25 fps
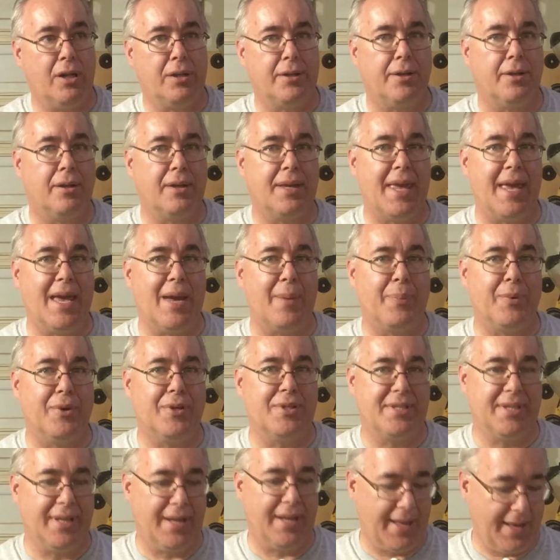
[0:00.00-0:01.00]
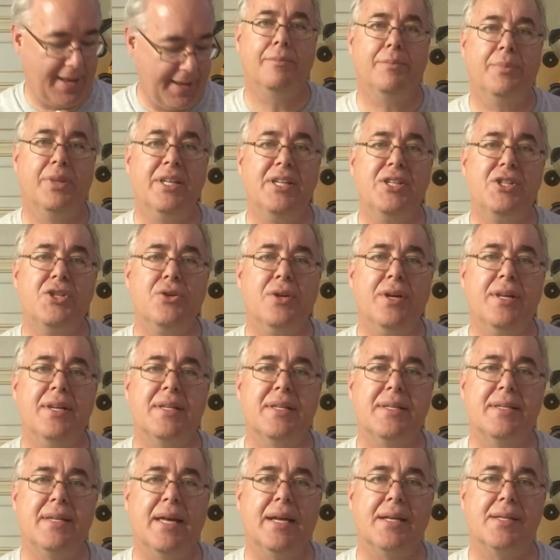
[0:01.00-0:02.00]
little camper today. Please join
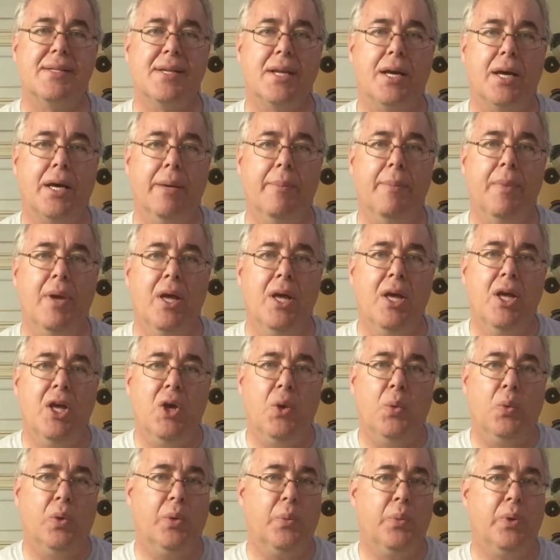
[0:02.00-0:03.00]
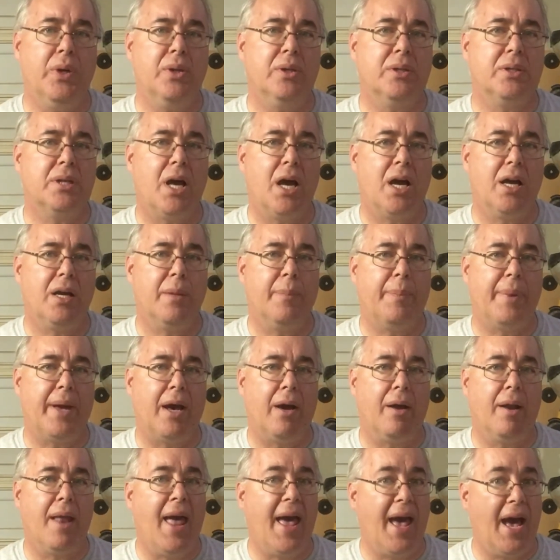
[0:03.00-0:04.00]
us next time when we'll talk
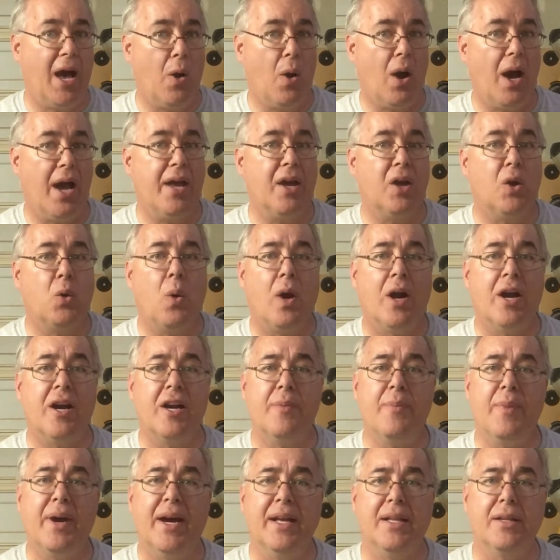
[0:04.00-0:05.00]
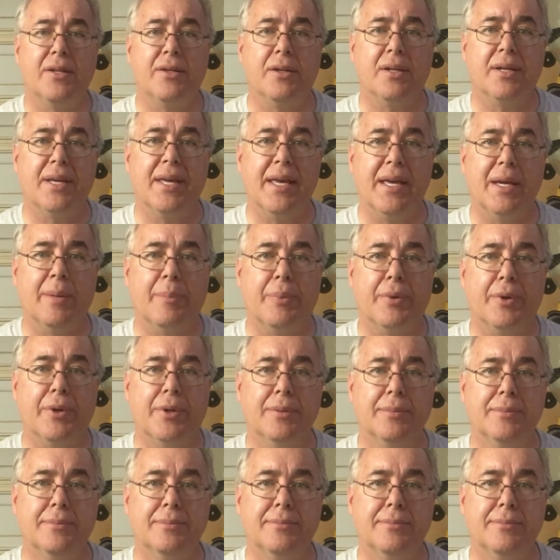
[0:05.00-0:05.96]
about how I acquired my little camper.